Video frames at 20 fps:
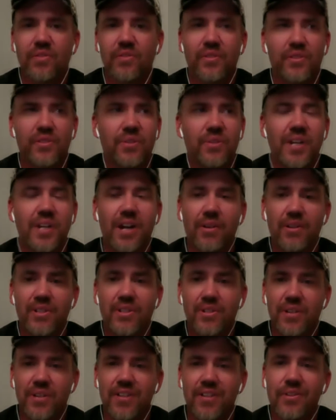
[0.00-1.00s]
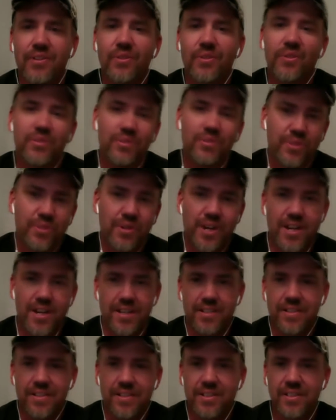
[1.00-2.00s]
for 3 hours straight, go through
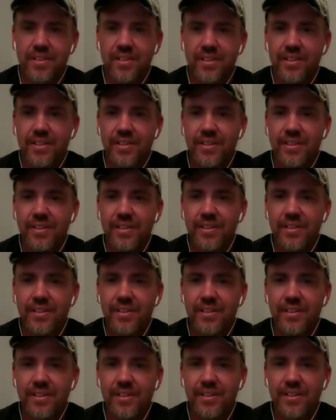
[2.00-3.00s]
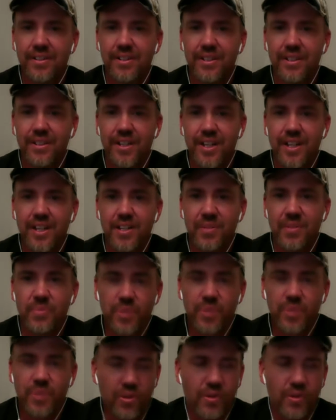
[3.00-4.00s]
trainings, and you
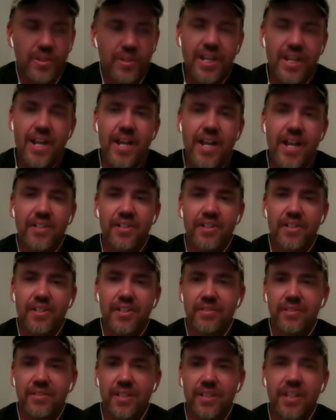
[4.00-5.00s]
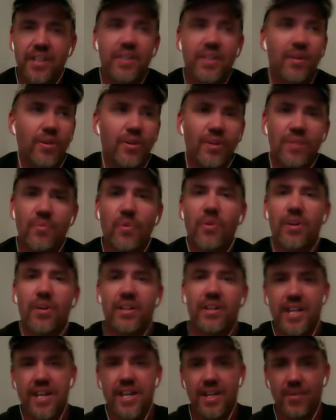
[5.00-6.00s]
go into action in the early
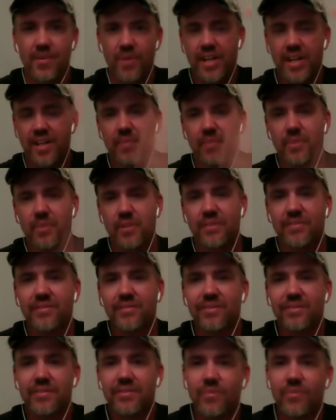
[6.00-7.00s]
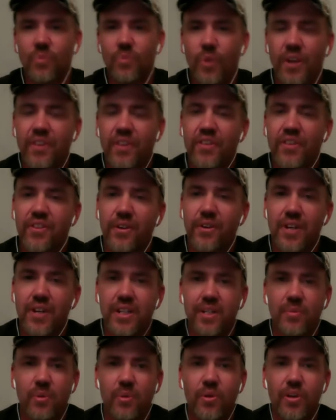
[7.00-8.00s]
morning. Eddie waking up at 1:30 in
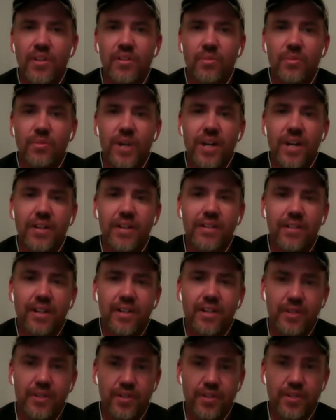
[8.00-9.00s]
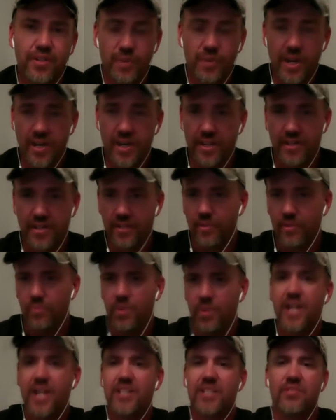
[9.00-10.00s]
the morning to write a new
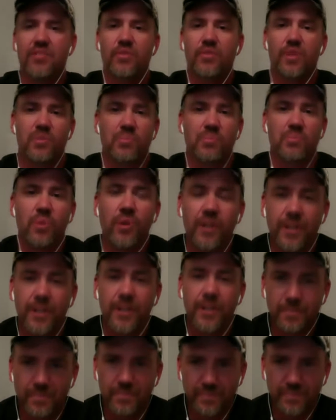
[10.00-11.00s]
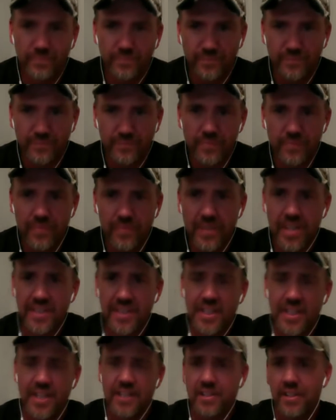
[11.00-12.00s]
passage for his book, and
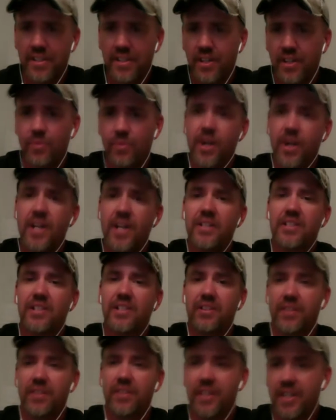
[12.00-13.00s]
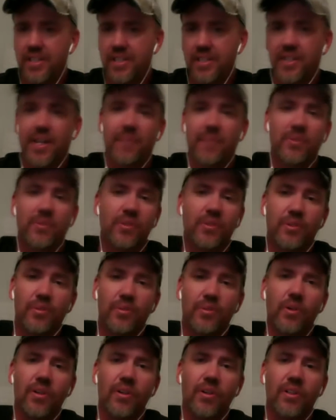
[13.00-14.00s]
then writing until then it's time to go to
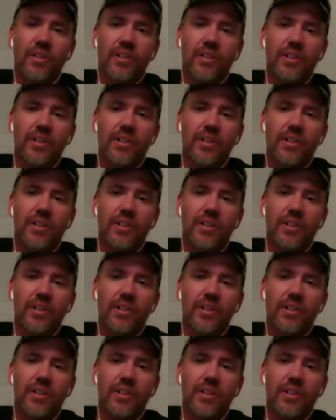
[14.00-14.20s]
work.